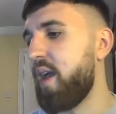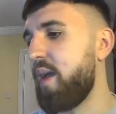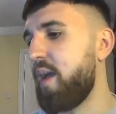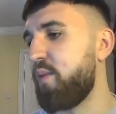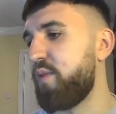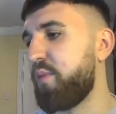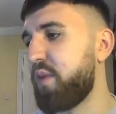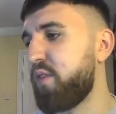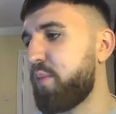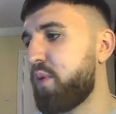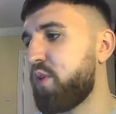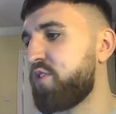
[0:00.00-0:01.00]
We've a bit of a
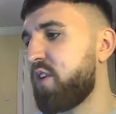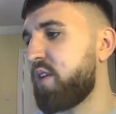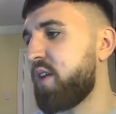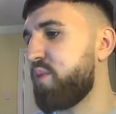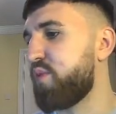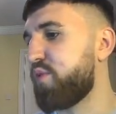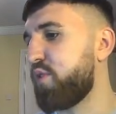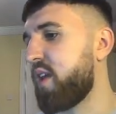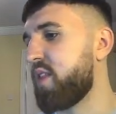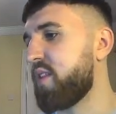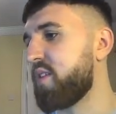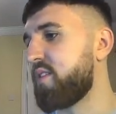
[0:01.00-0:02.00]
push on now before the end
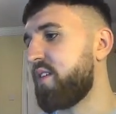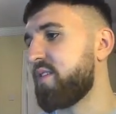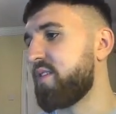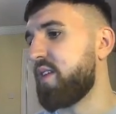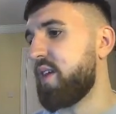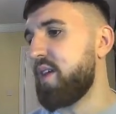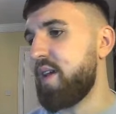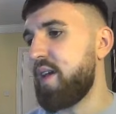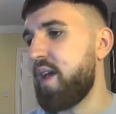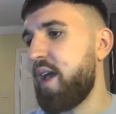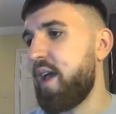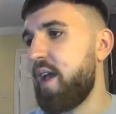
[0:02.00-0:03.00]
of the season.
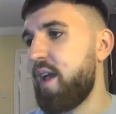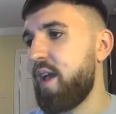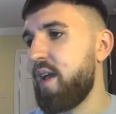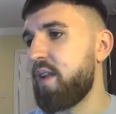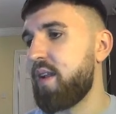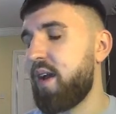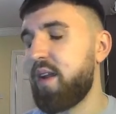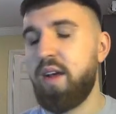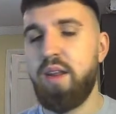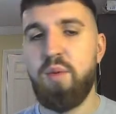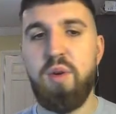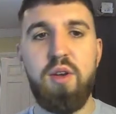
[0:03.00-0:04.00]
And a lot of
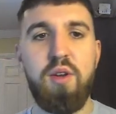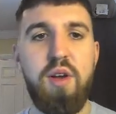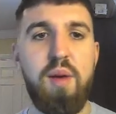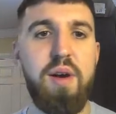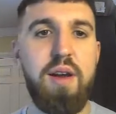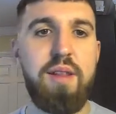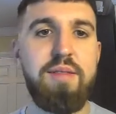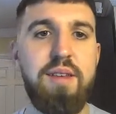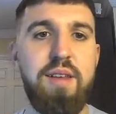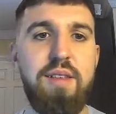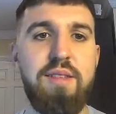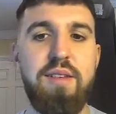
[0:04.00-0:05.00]
work going on behind the
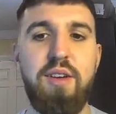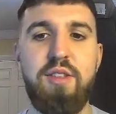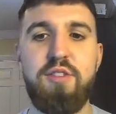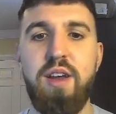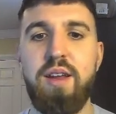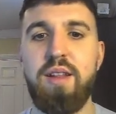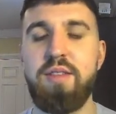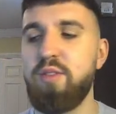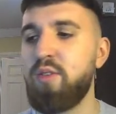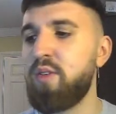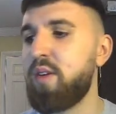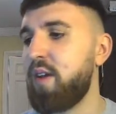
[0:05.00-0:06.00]
scenes on the channel,
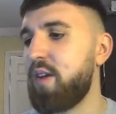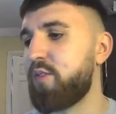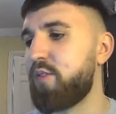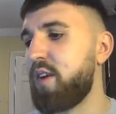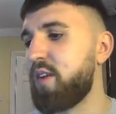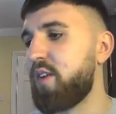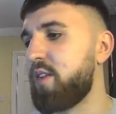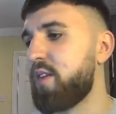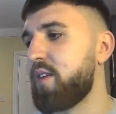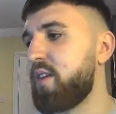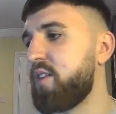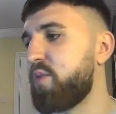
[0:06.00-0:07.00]
so creating content
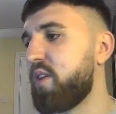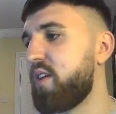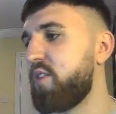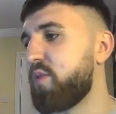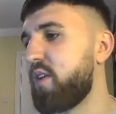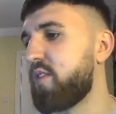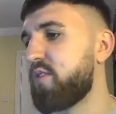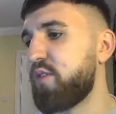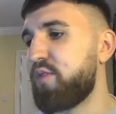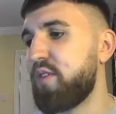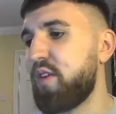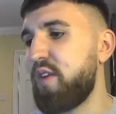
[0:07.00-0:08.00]
each week. So
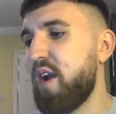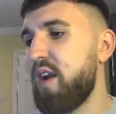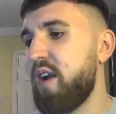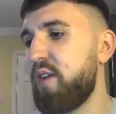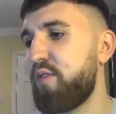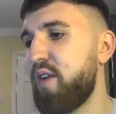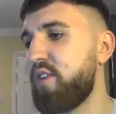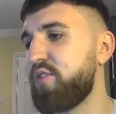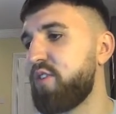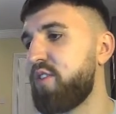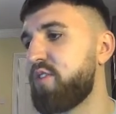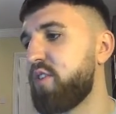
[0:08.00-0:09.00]
if you're enjoying
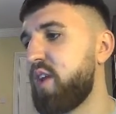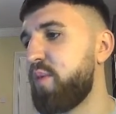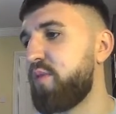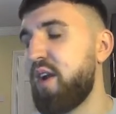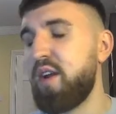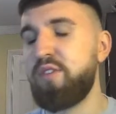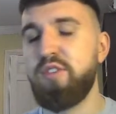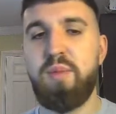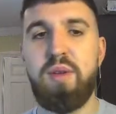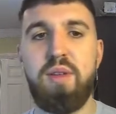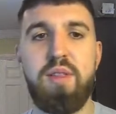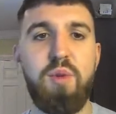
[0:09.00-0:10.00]
the stream, if you're enjoying
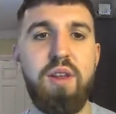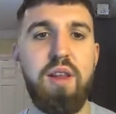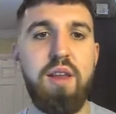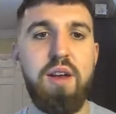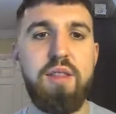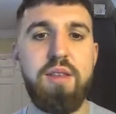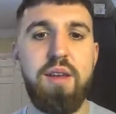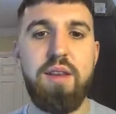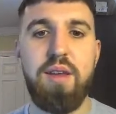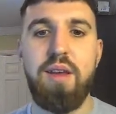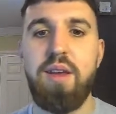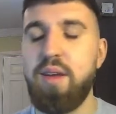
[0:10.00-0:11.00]
the weekly content,
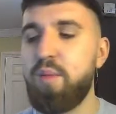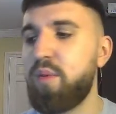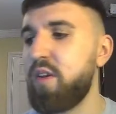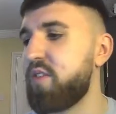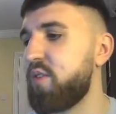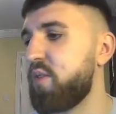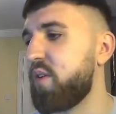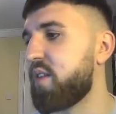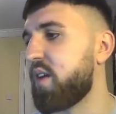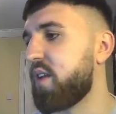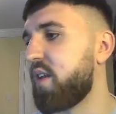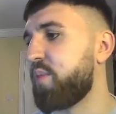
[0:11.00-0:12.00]
please do hit
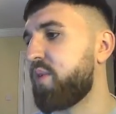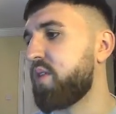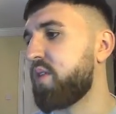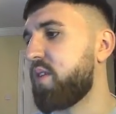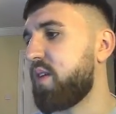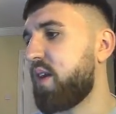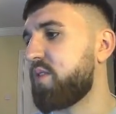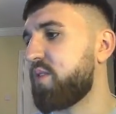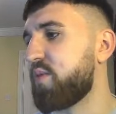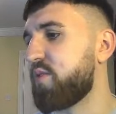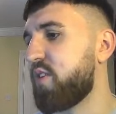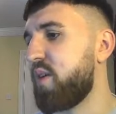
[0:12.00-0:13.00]
that like button and
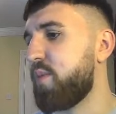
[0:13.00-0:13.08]
subscribe.